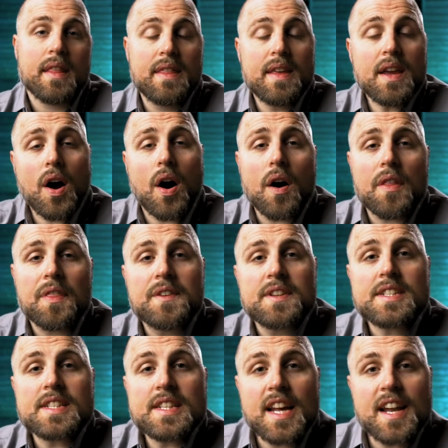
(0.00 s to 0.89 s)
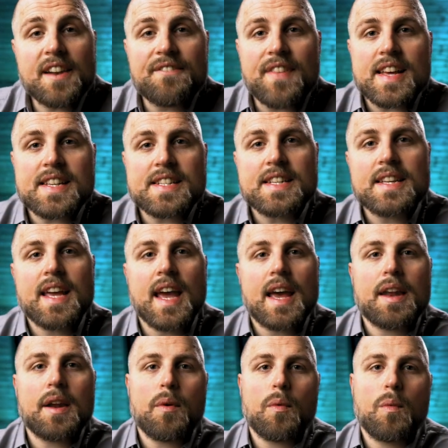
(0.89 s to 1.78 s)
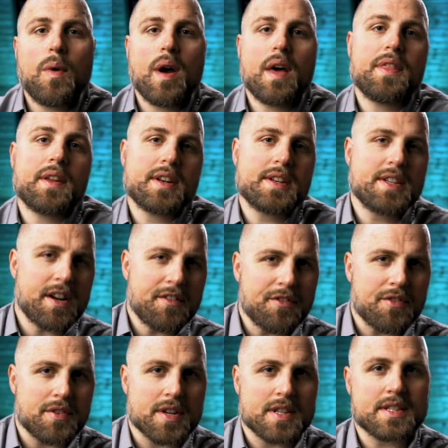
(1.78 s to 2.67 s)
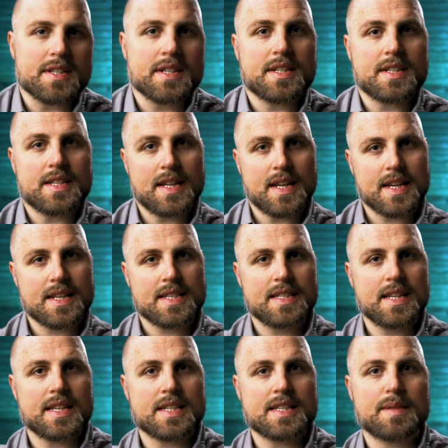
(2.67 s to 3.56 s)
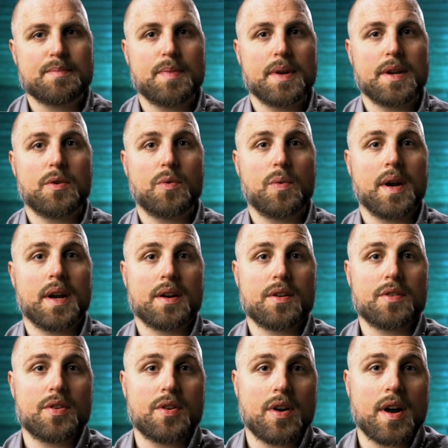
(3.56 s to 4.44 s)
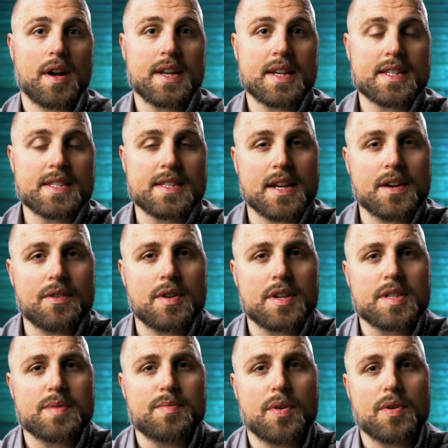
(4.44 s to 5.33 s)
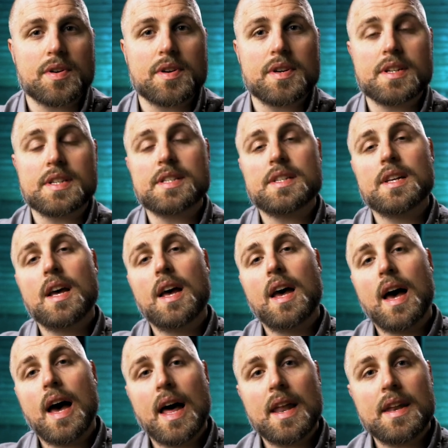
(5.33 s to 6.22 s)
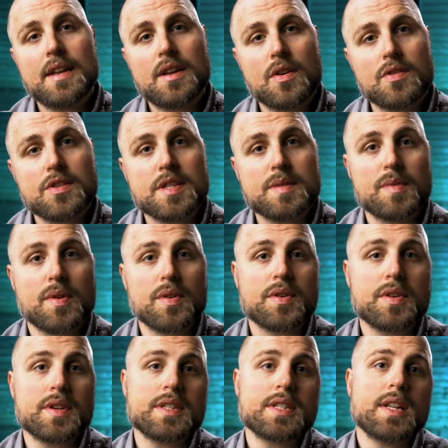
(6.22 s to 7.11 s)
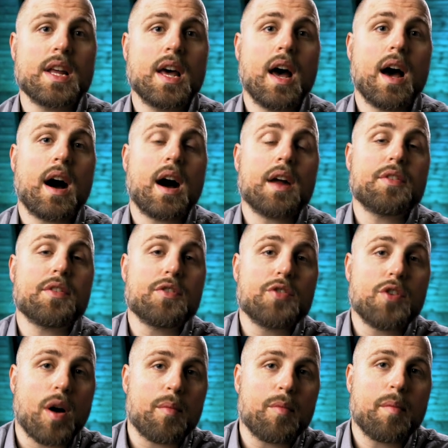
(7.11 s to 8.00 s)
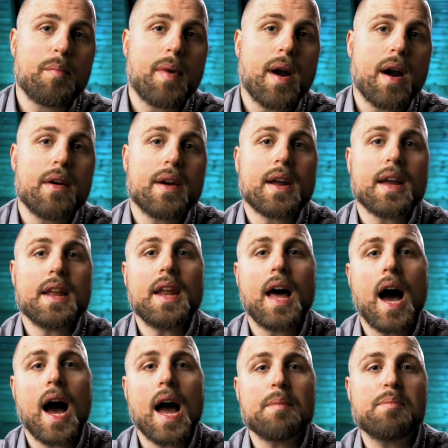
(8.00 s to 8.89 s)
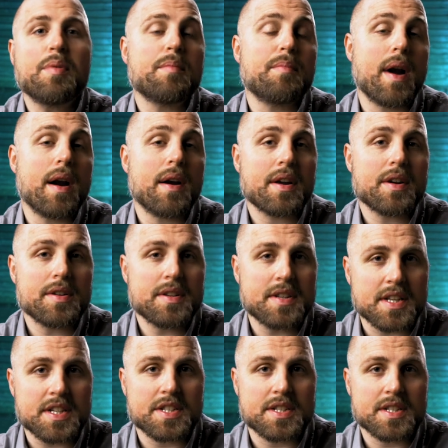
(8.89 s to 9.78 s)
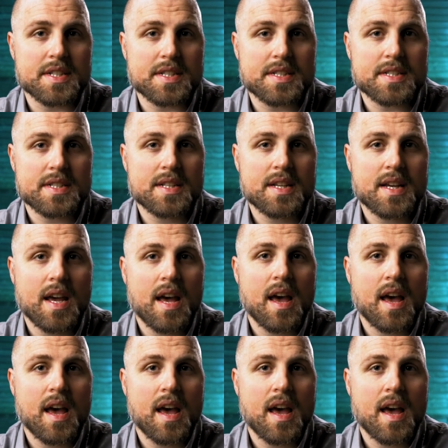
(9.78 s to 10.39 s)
The authors investigated whether differences exist between chronic cigarette smokers and non-smokers under normobaric and hyperbaric conditions.